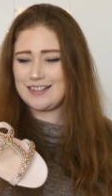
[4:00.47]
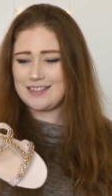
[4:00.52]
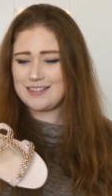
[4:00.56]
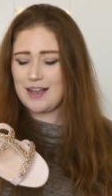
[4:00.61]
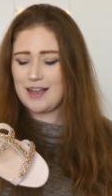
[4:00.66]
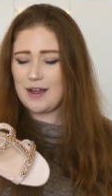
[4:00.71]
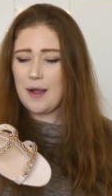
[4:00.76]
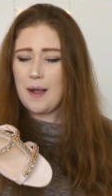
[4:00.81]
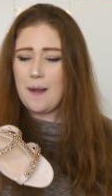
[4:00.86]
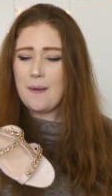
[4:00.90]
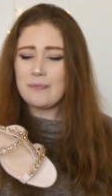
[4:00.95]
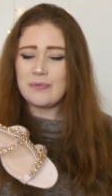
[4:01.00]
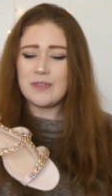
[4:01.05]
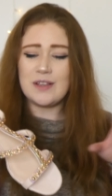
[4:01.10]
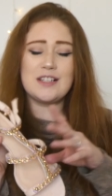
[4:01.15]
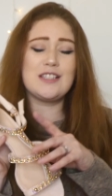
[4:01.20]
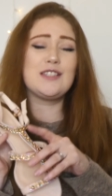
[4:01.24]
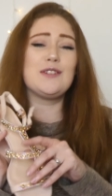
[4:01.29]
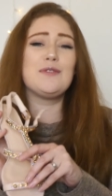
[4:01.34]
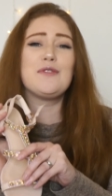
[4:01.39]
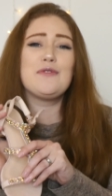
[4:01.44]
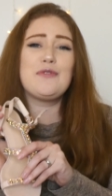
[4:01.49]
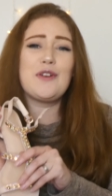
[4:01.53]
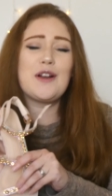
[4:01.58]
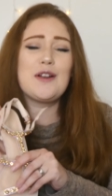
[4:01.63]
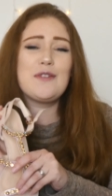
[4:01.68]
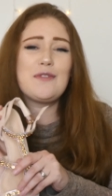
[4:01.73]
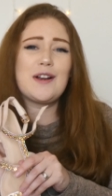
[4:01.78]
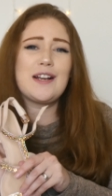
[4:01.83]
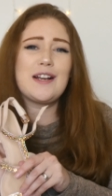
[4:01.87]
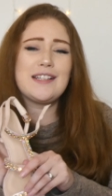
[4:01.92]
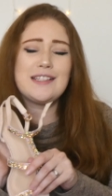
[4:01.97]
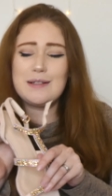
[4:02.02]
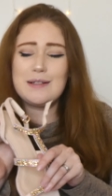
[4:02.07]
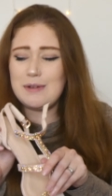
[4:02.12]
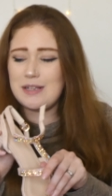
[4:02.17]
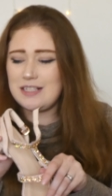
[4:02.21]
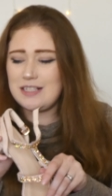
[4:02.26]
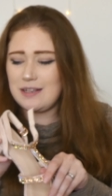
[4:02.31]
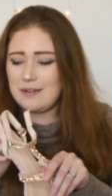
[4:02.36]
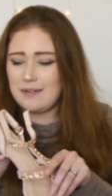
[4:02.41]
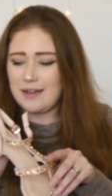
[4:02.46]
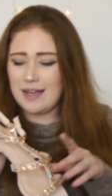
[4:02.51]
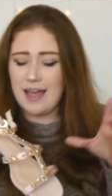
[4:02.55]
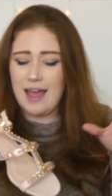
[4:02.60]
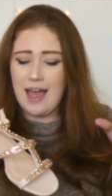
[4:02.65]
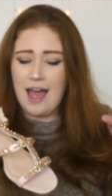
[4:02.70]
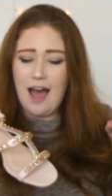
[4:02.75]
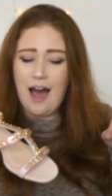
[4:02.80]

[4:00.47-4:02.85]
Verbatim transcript: So there is something very, very similar to it.